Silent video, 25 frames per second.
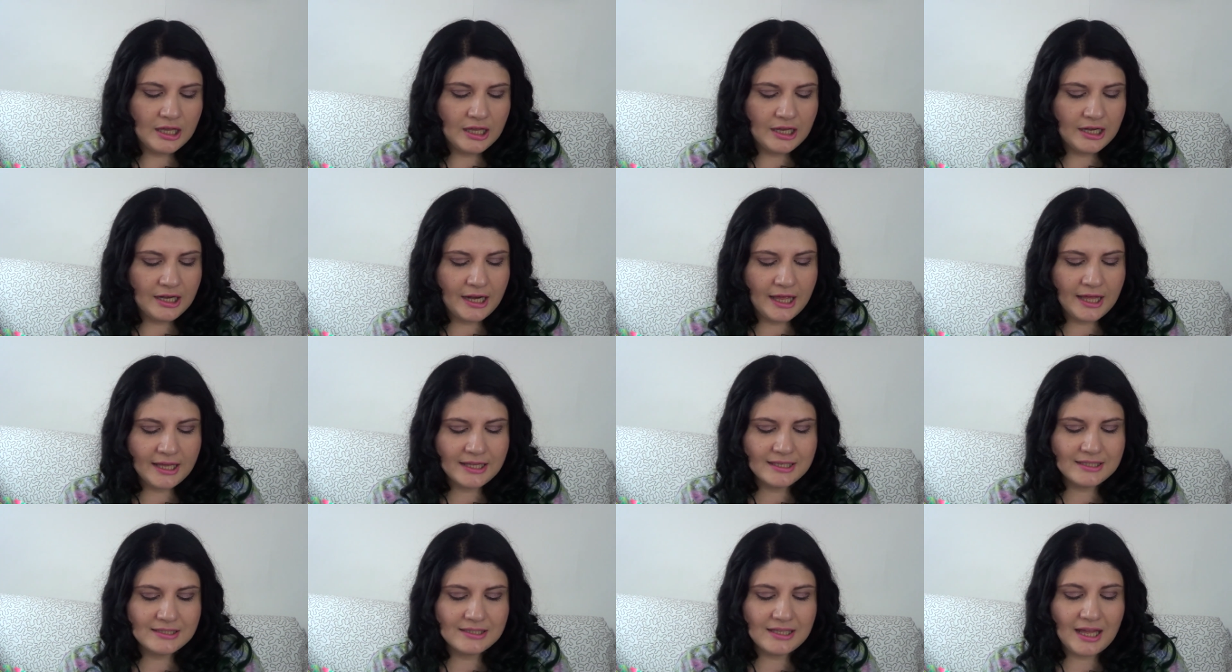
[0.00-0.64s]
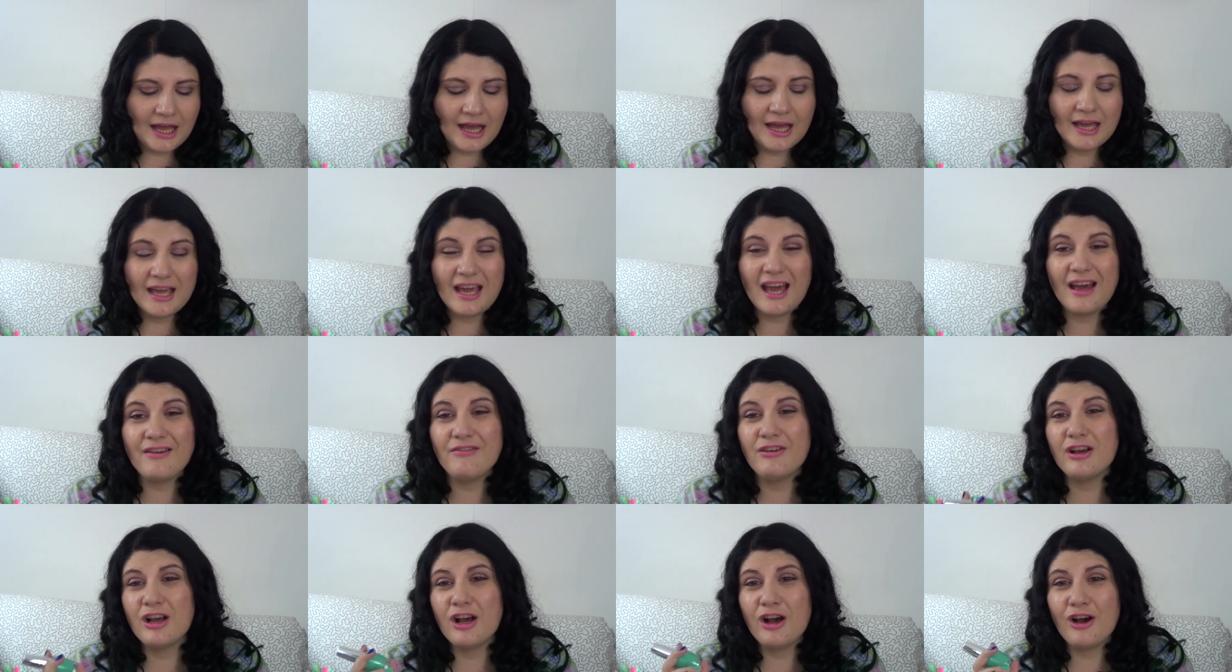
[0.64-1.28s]
Next, I
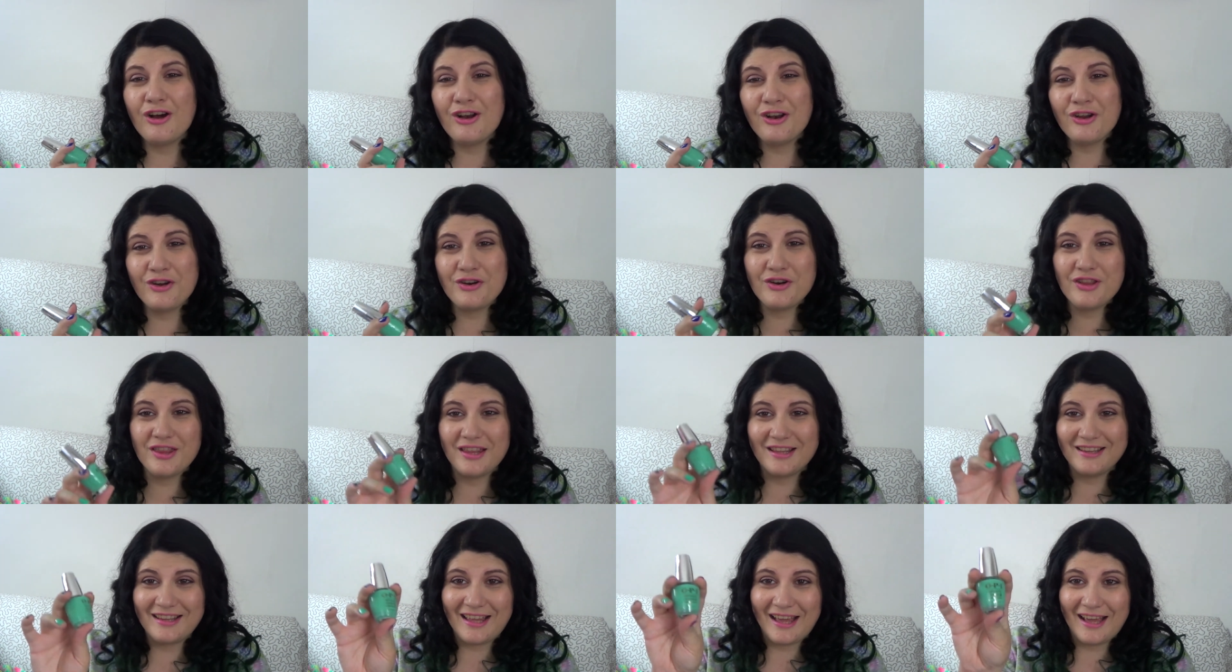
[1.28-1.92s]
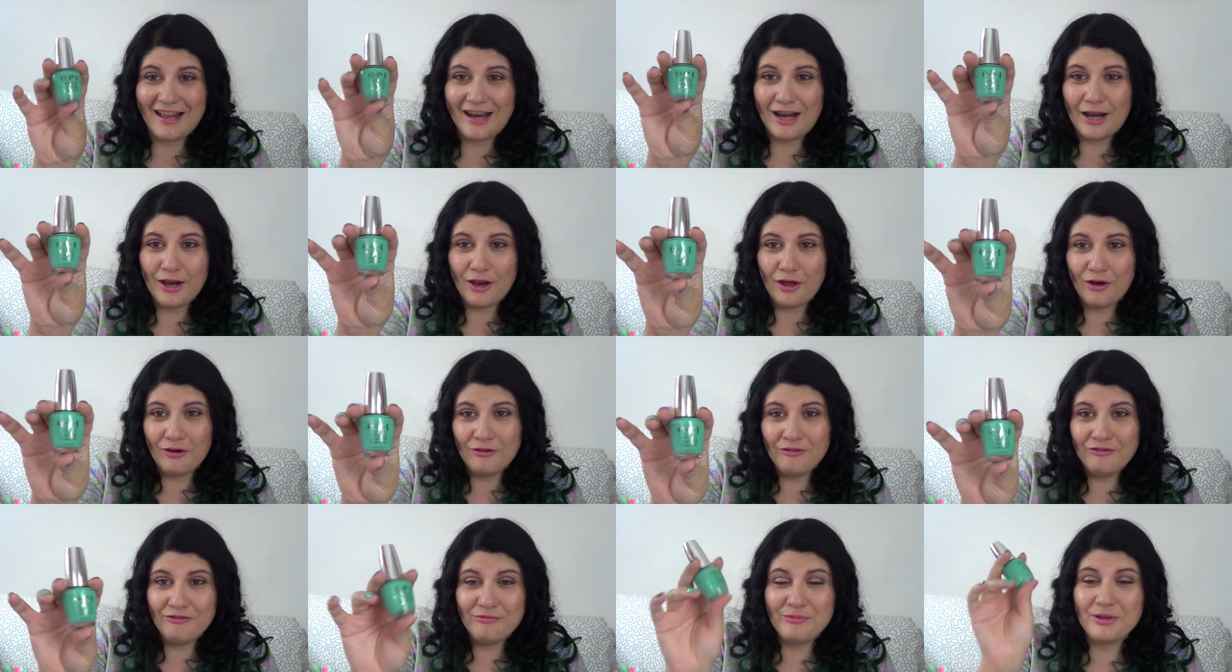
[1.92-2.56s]
have a color that I
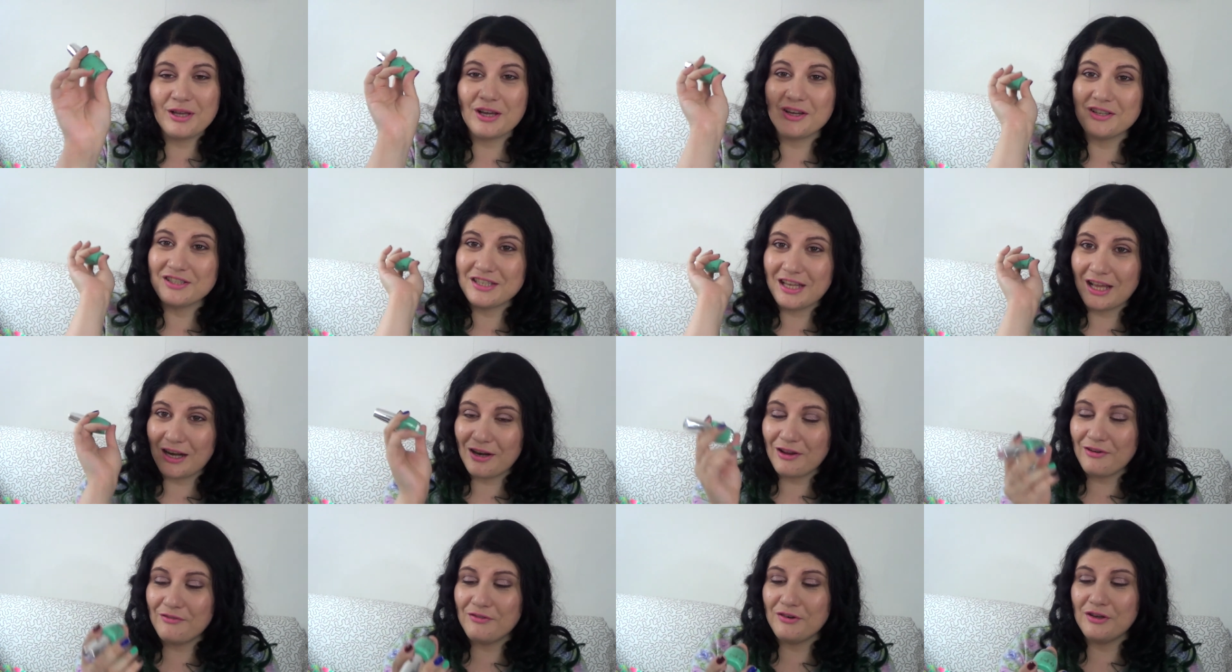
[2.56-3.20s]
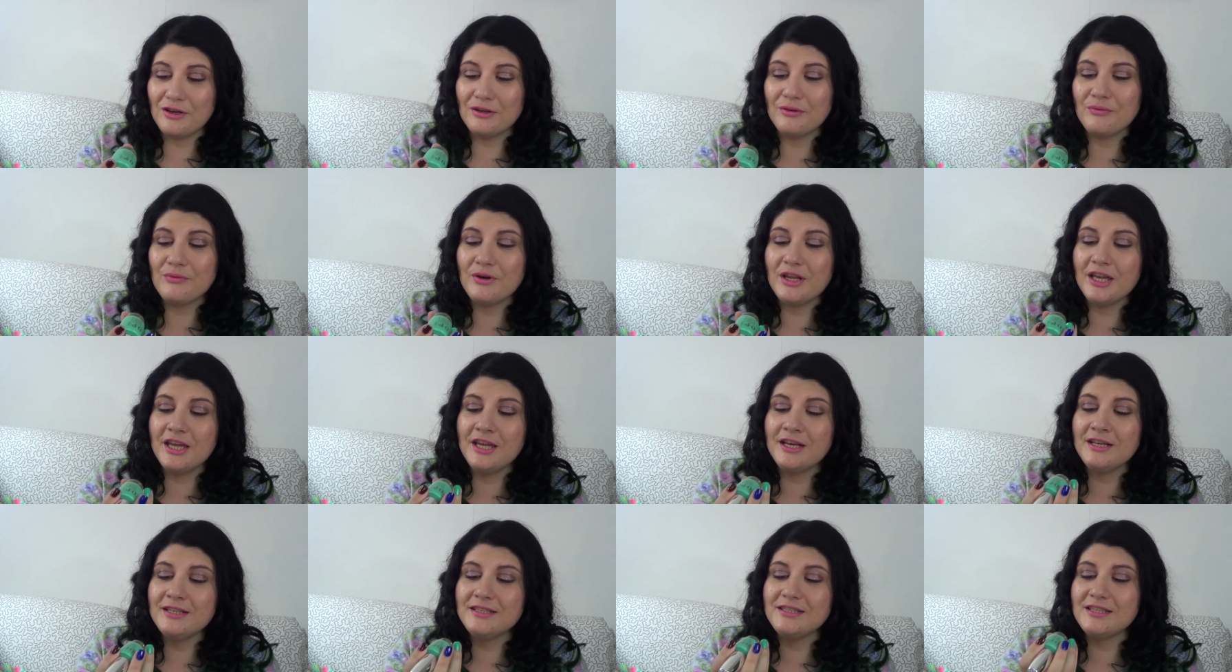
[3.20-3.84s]
love because I love all
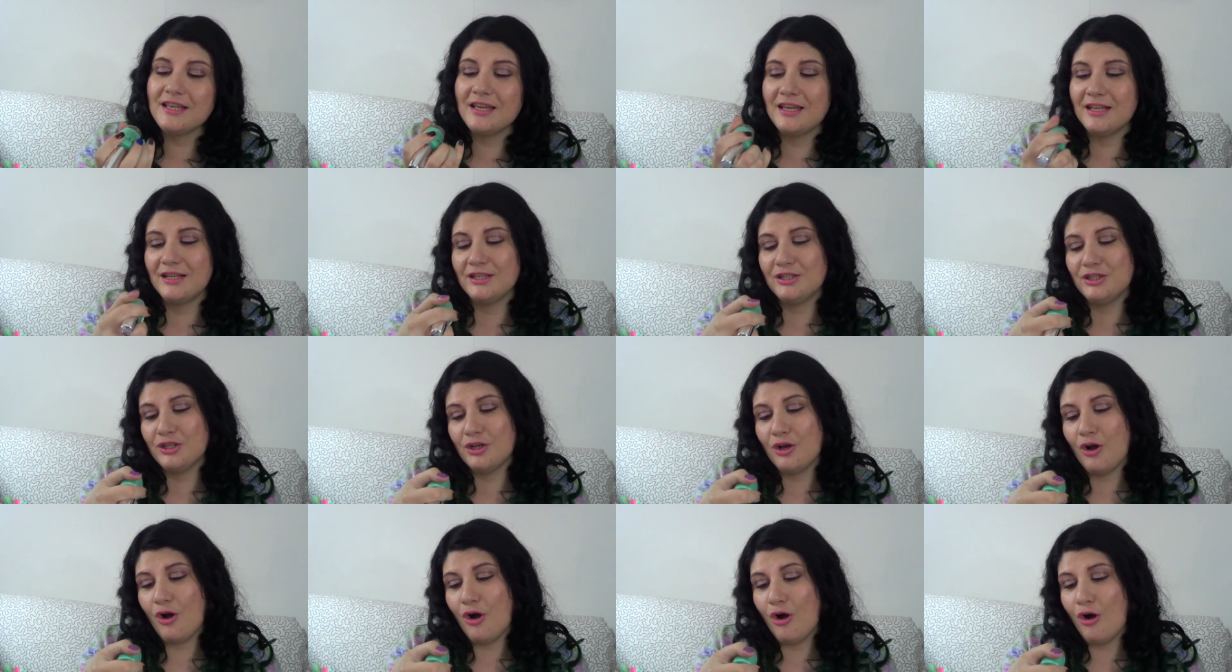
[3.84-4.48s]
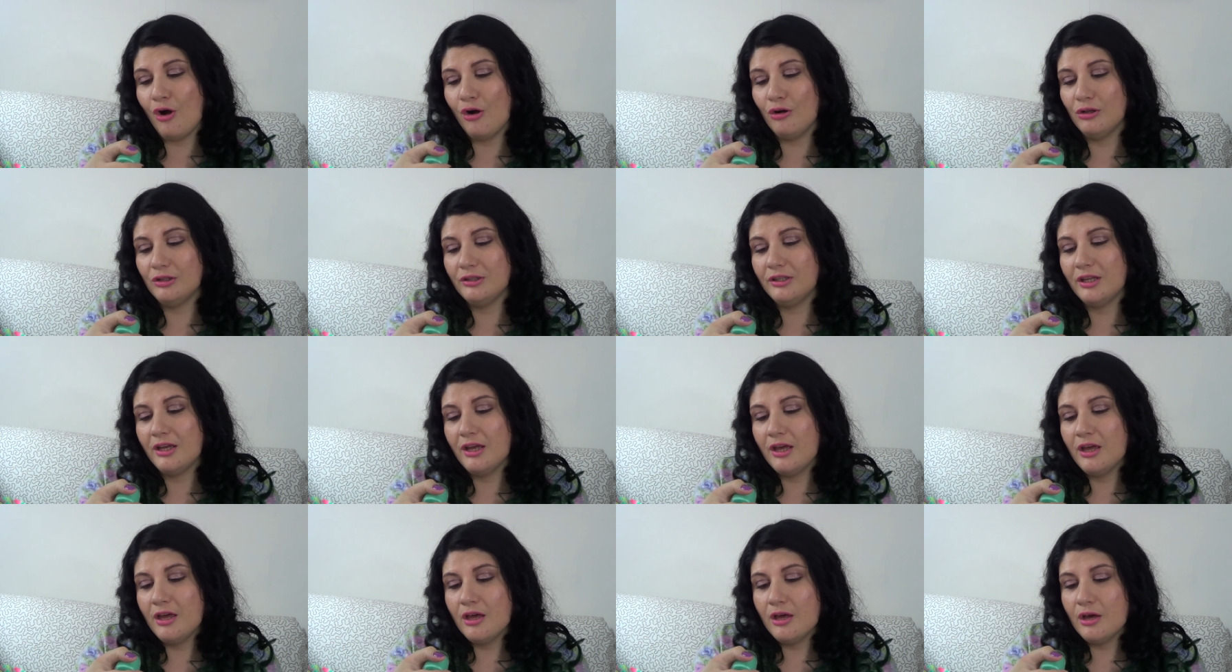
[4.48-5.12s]
greens. It's called
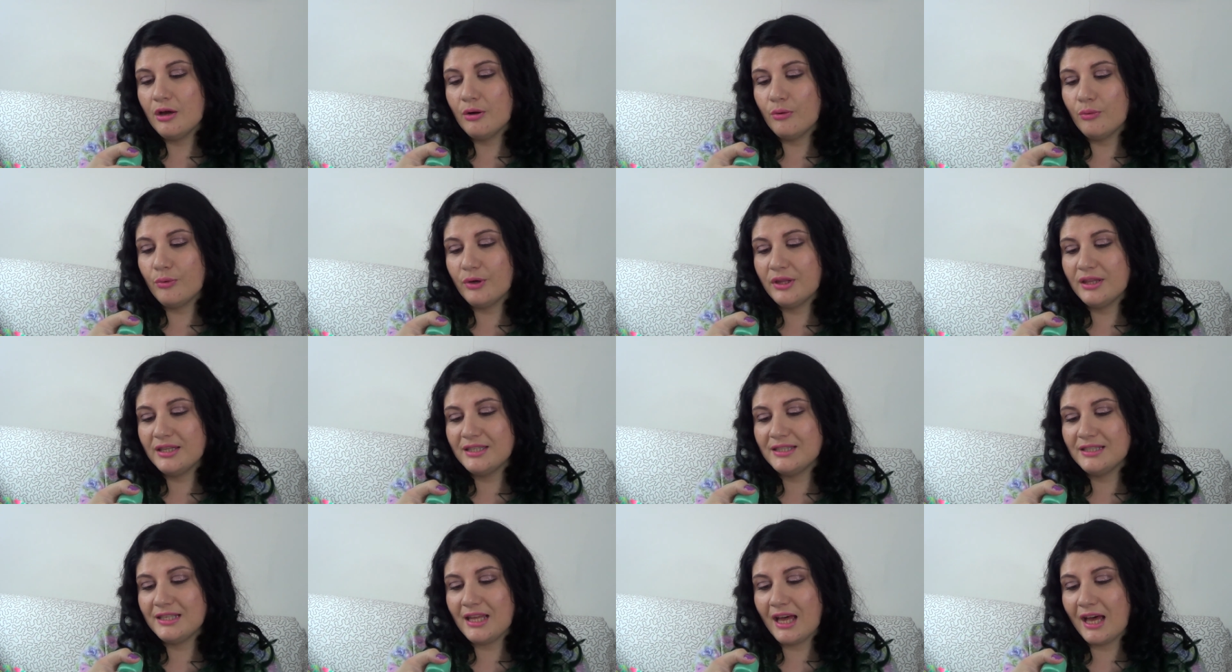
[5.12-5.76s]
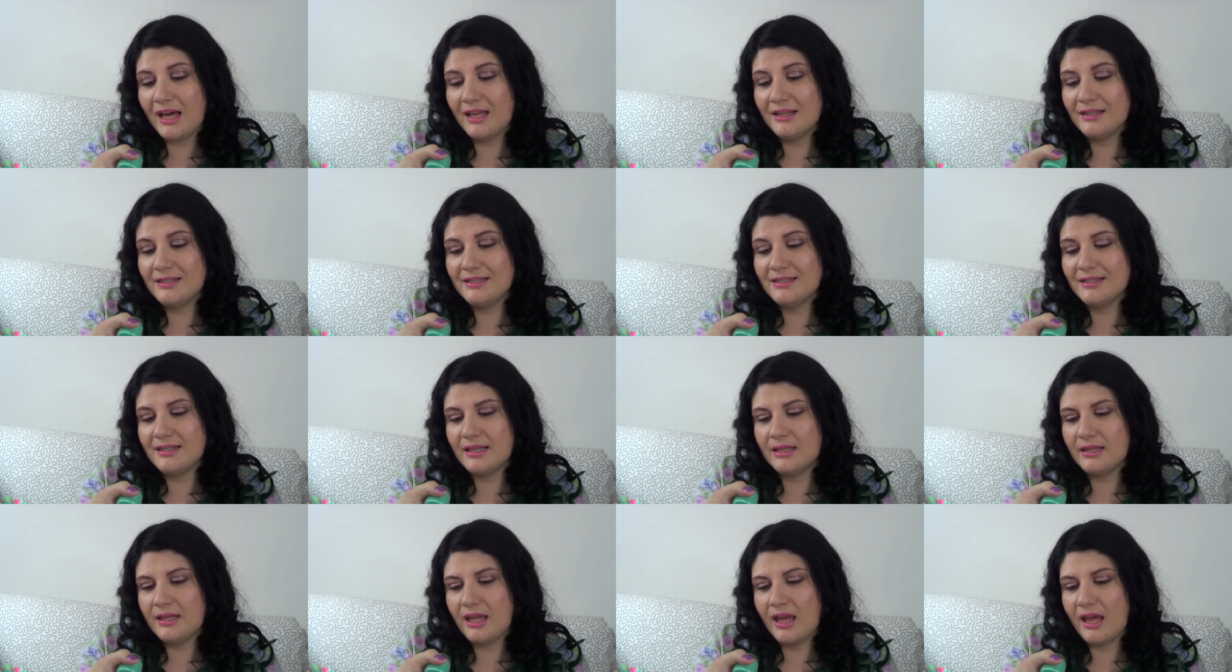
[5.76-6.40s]
Withstands
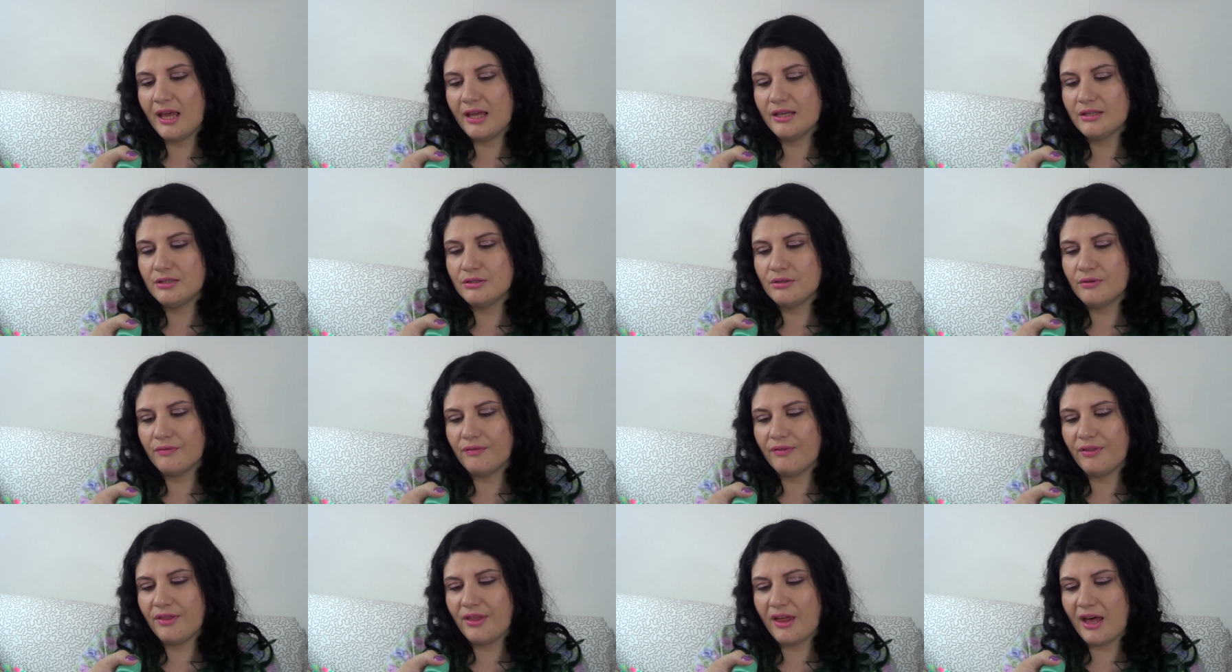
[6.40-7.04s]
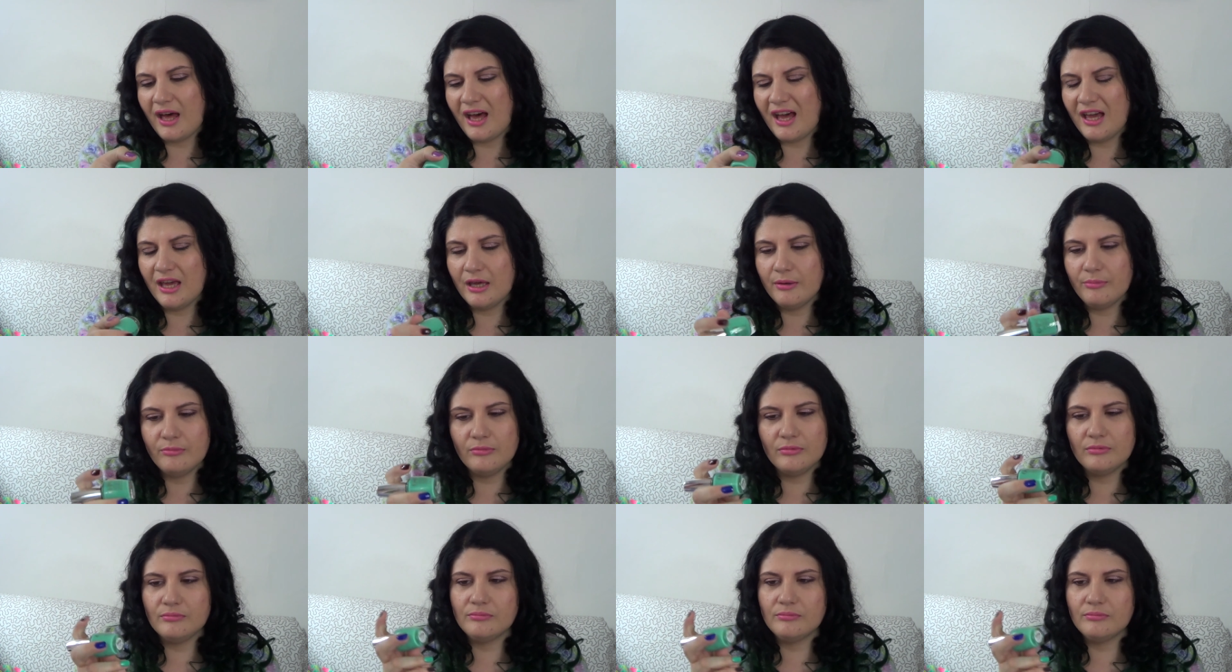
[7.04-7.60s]
the Test of Time.